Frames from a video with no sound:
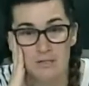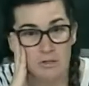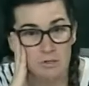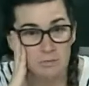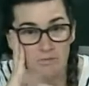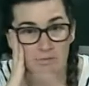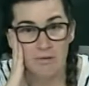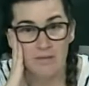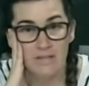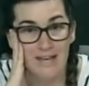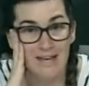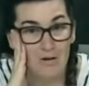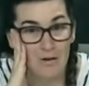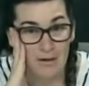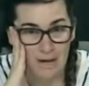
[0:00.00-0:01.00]
This was before the
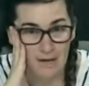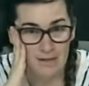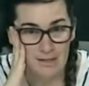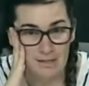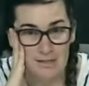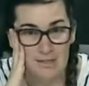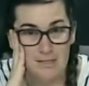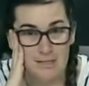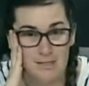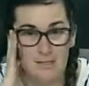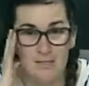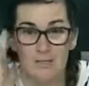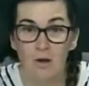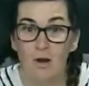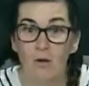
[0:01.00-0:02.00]
internet existed,
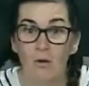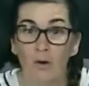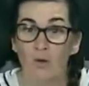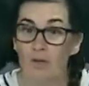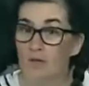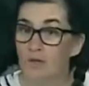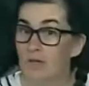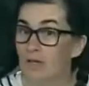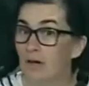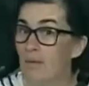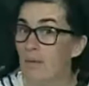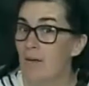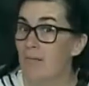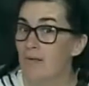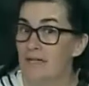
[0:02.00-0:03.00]
so you could
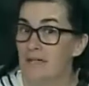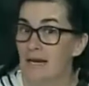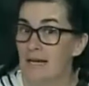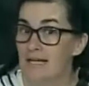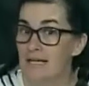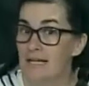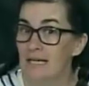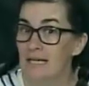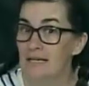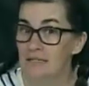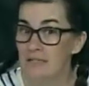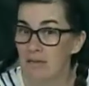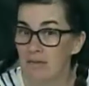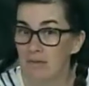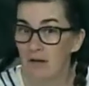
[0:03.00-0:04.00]
come up with an idea
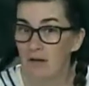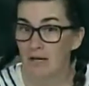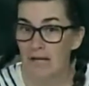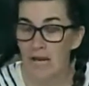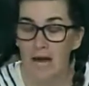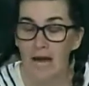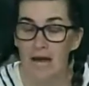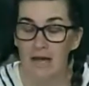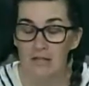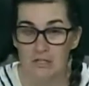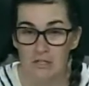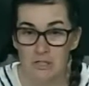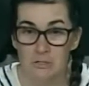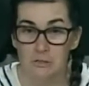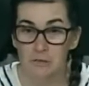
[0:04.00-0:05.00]
somebody already had
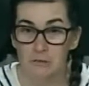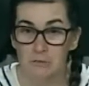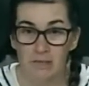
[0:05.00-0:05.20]
too,